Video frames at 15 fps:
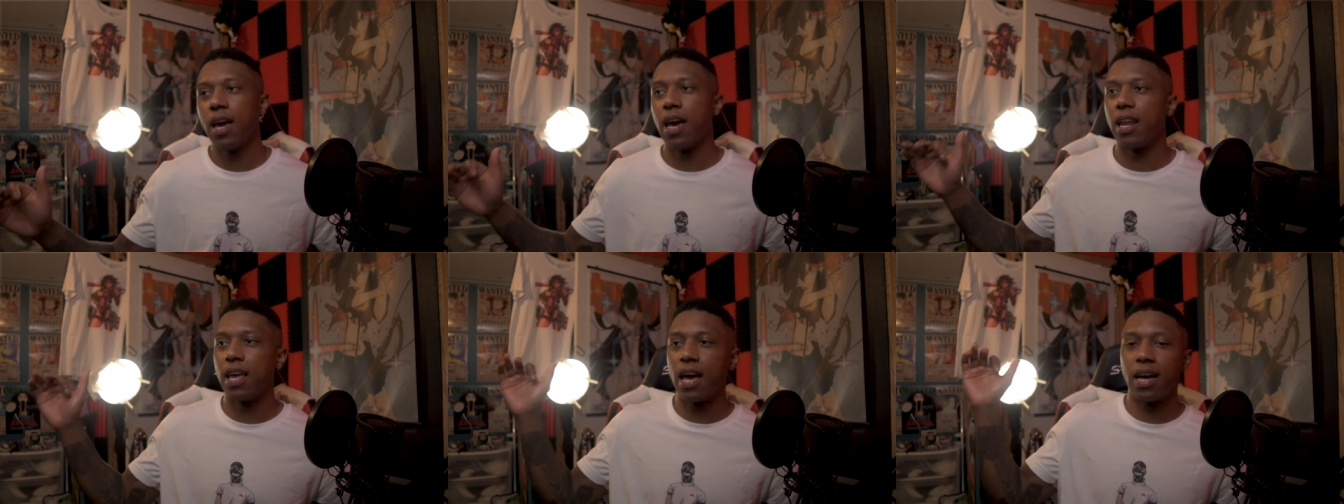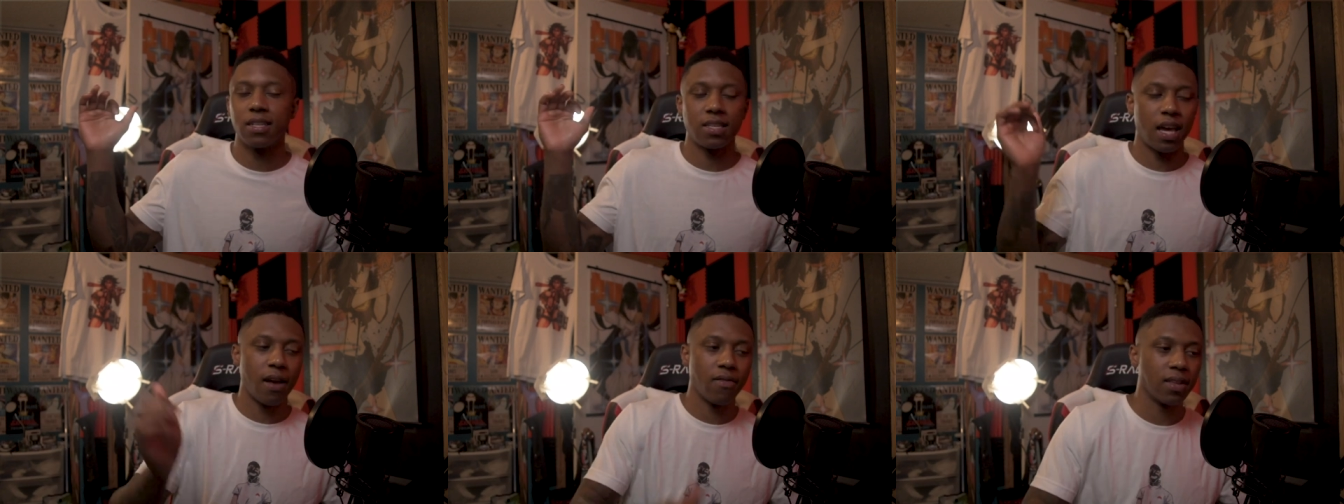And it
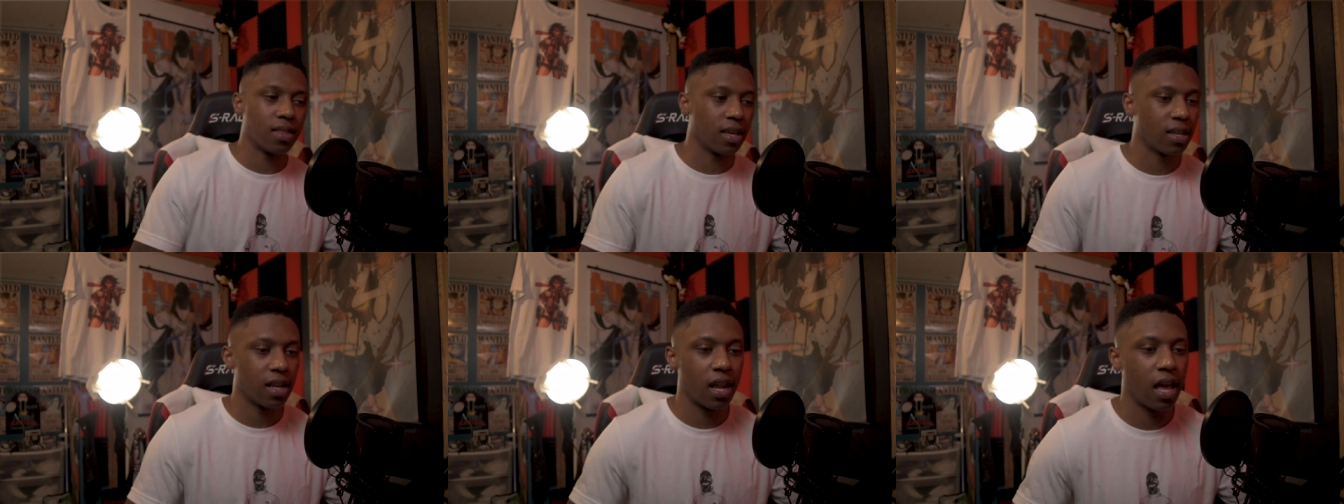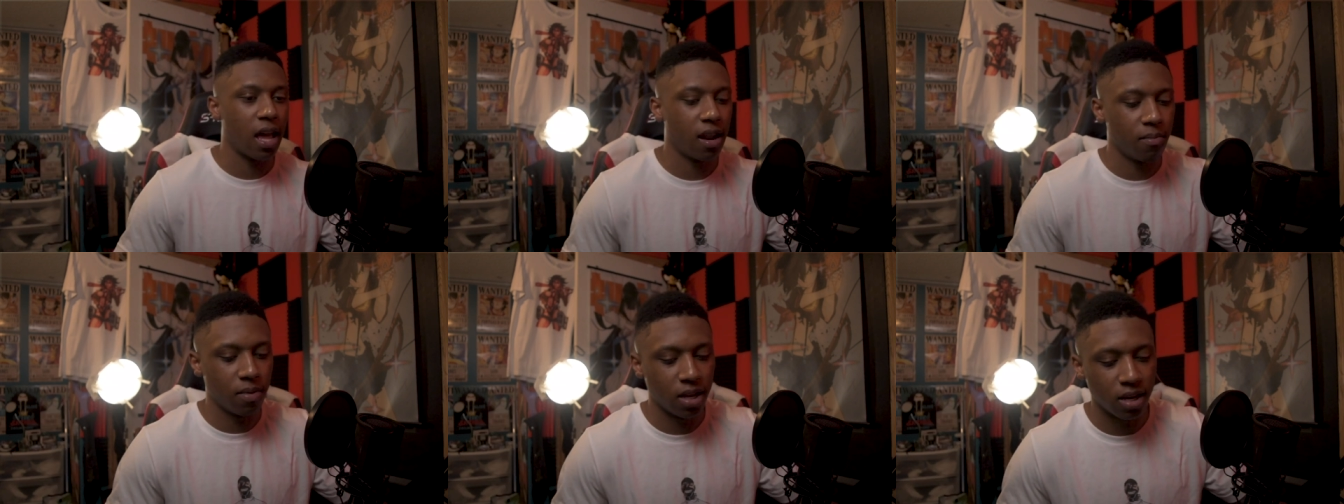has everything that an
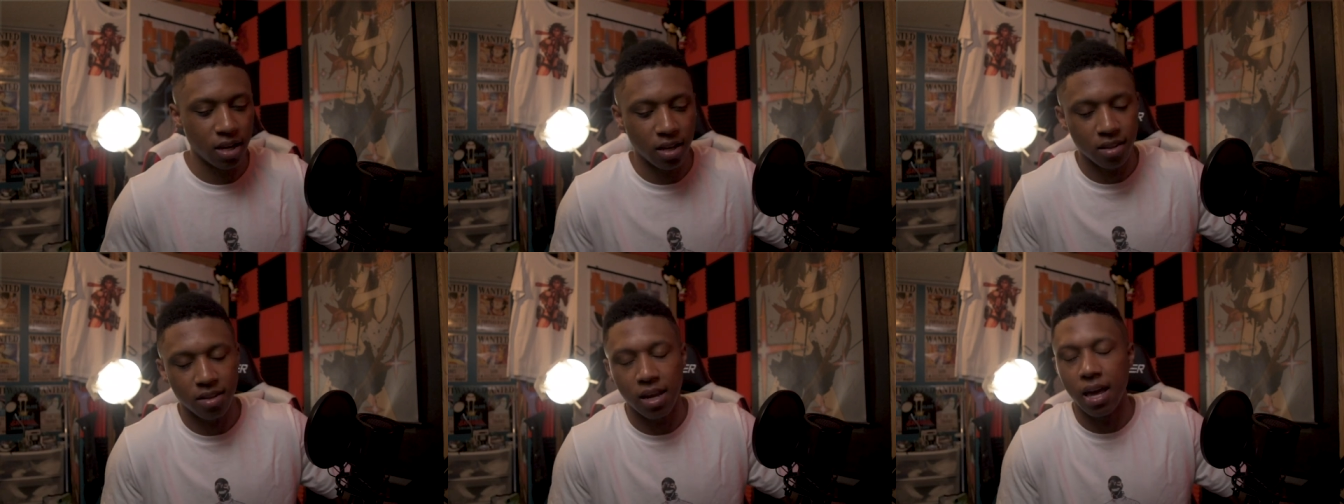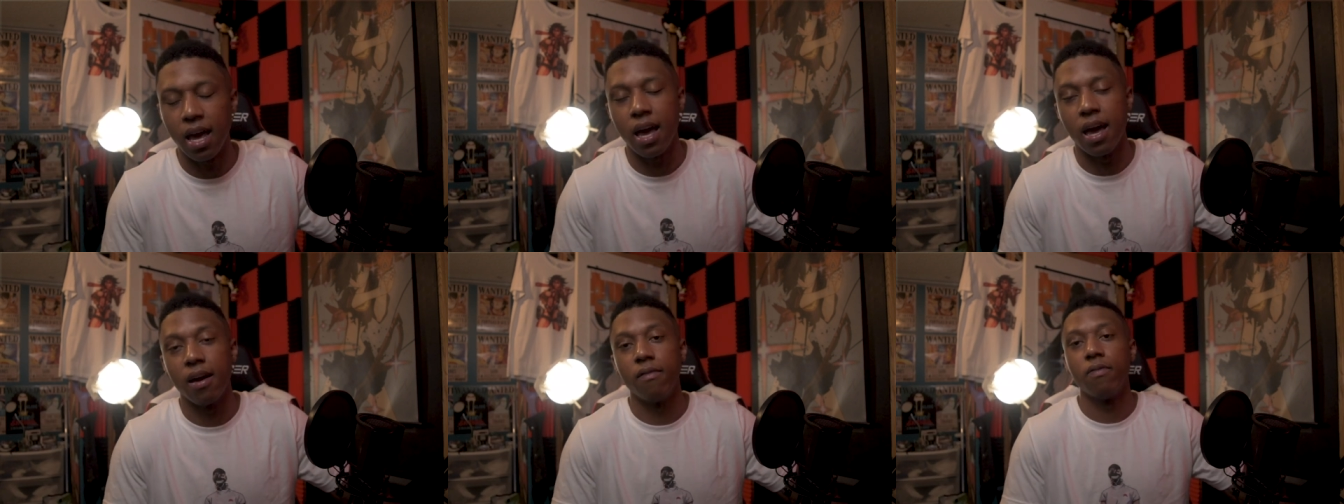anime needs to
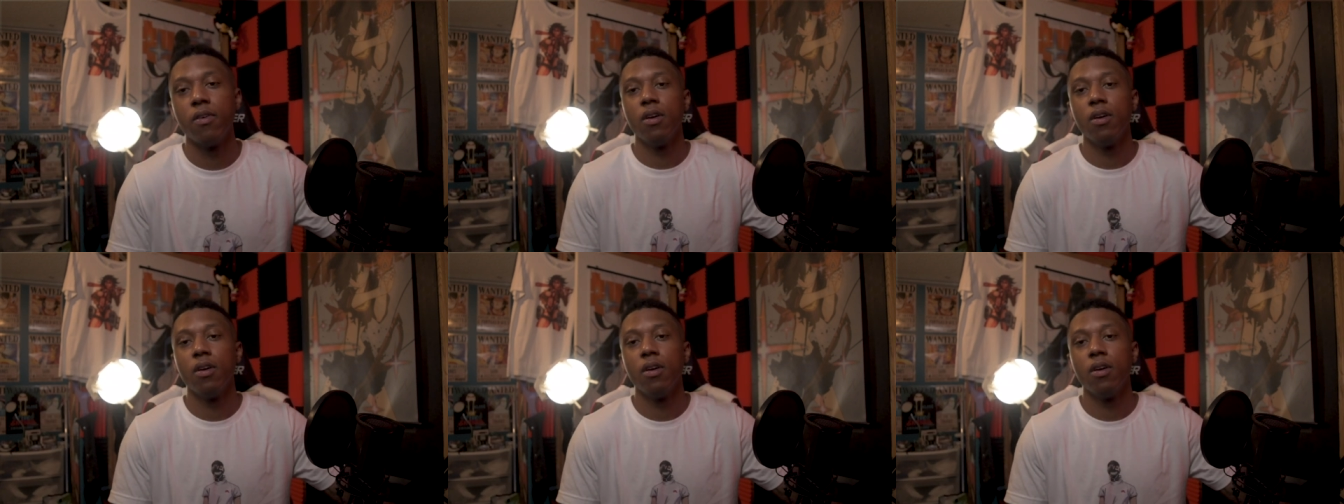have.